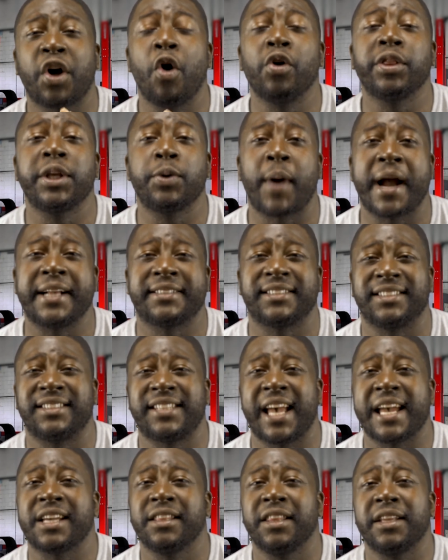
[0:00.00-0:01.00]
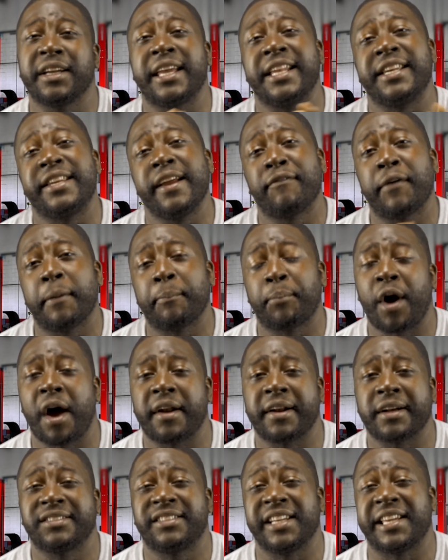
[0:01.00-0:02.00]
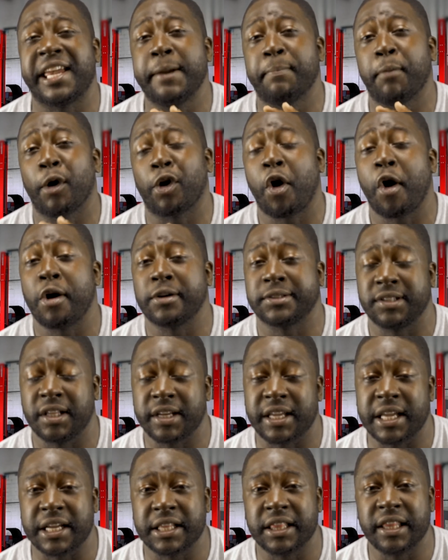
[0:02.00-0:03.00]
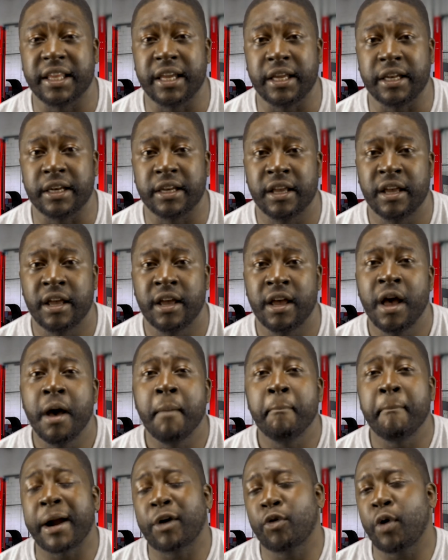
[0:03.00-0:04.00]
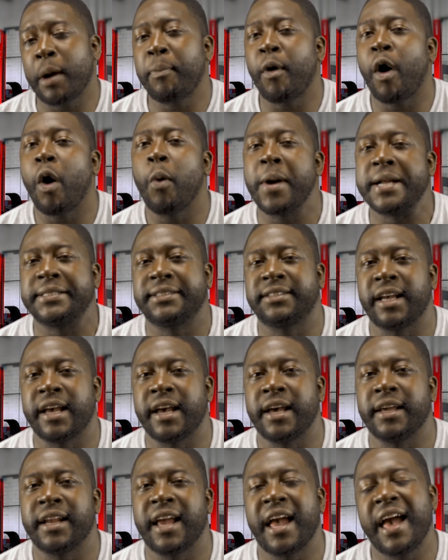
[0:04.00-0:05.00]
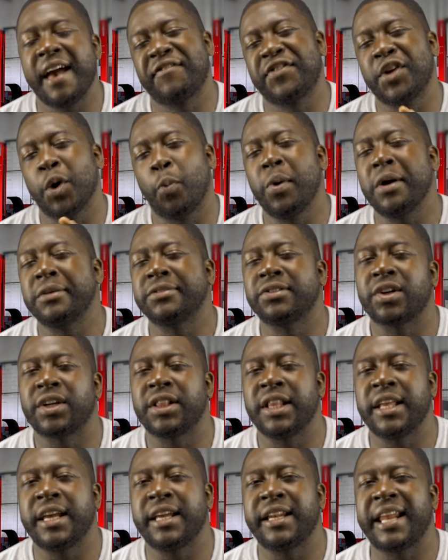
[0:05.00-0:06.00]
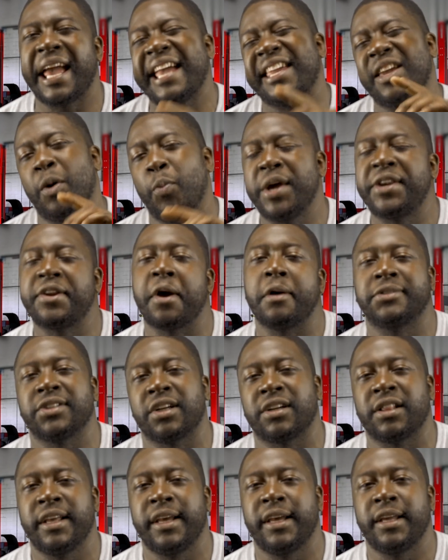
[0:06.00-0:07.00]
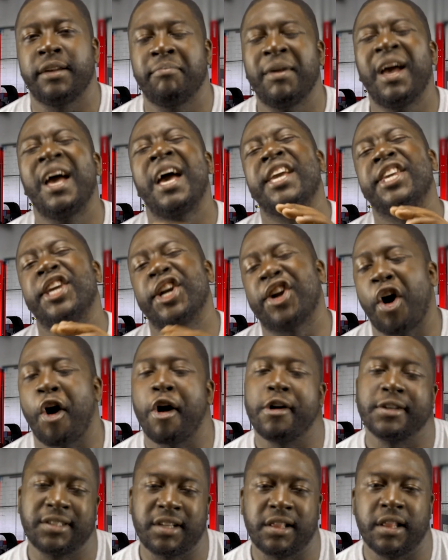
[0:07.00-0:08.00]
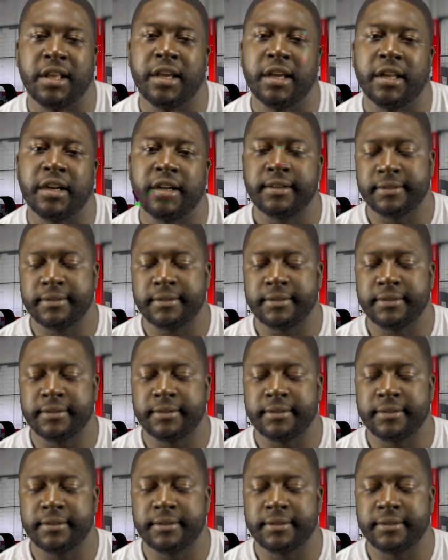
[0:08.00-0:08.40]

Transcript: only right to take a look at different products to keep our cars looking clean. My grandpa always said, if your wheels are clean and your windows are clean, your car's clean.